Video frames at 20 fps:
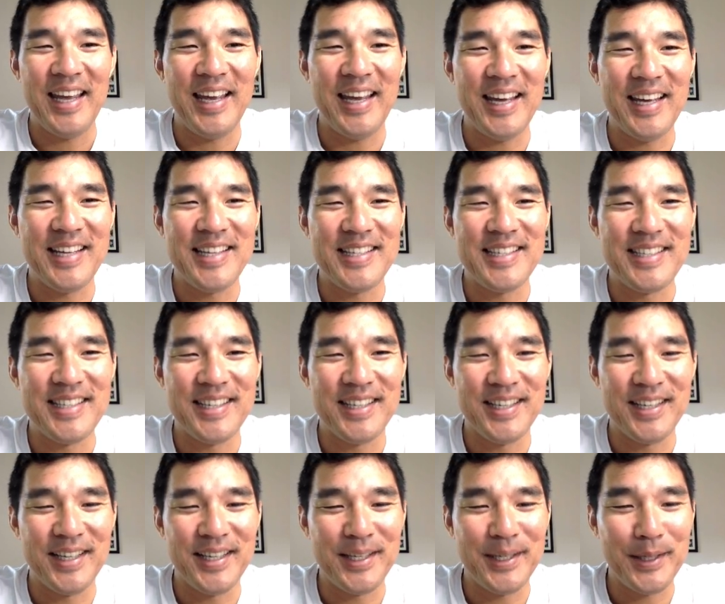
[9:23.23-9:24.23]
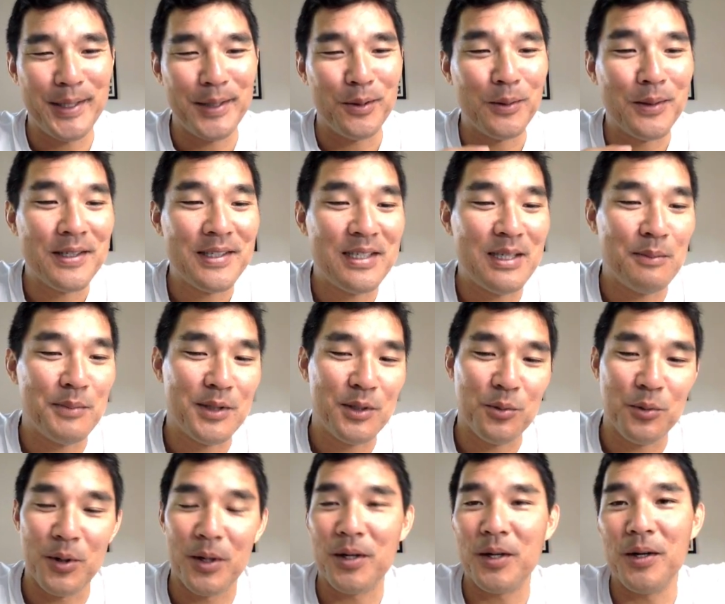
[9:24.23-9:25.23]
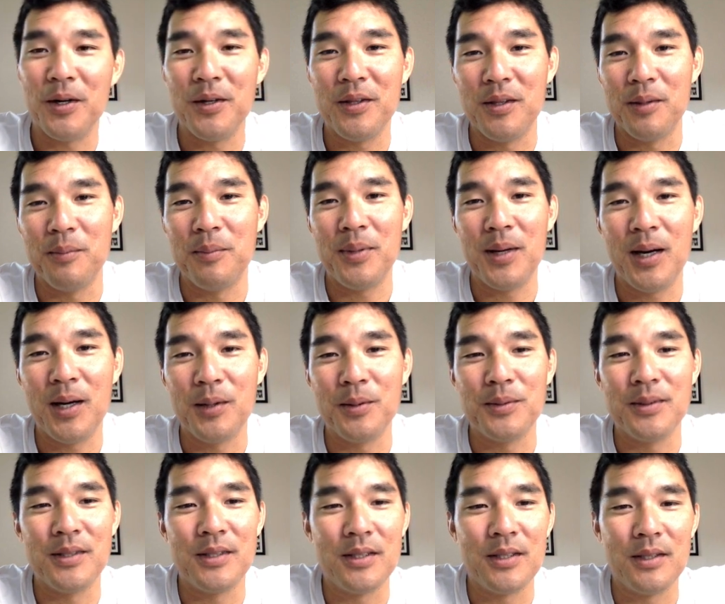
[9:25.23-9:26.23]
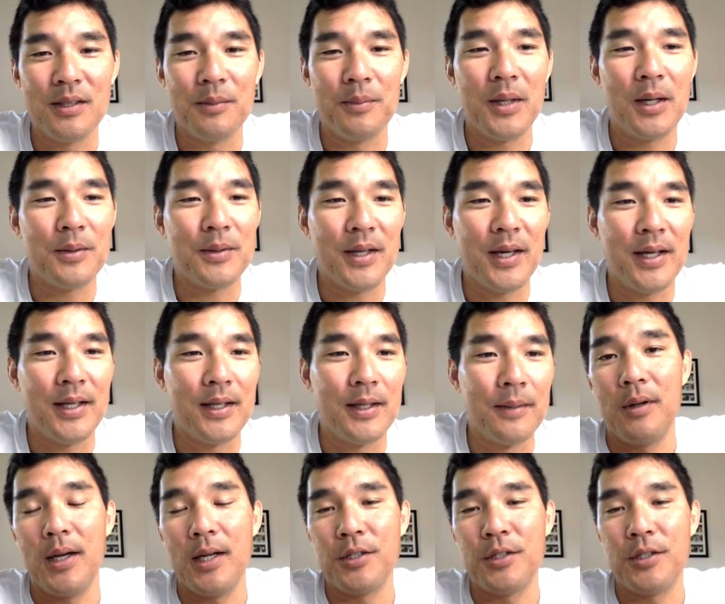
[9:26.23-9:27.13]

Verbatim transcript: and uh, it, it, only seems to work on the pound pound yen.